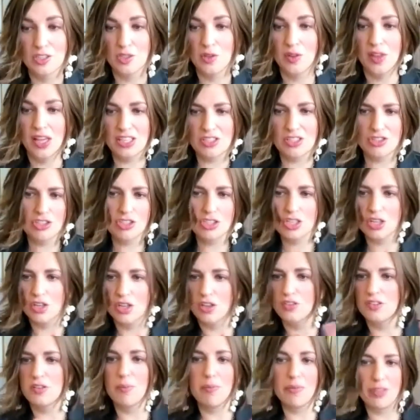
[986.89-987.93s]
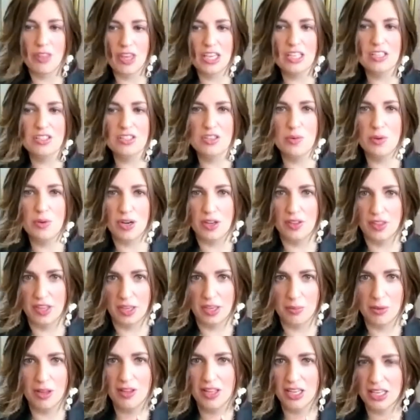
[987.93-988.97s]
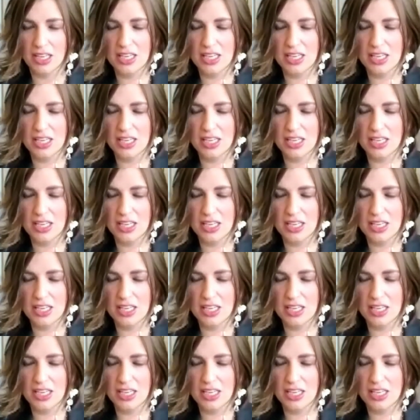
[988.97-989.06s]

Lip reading: So that's just some things you want to think about.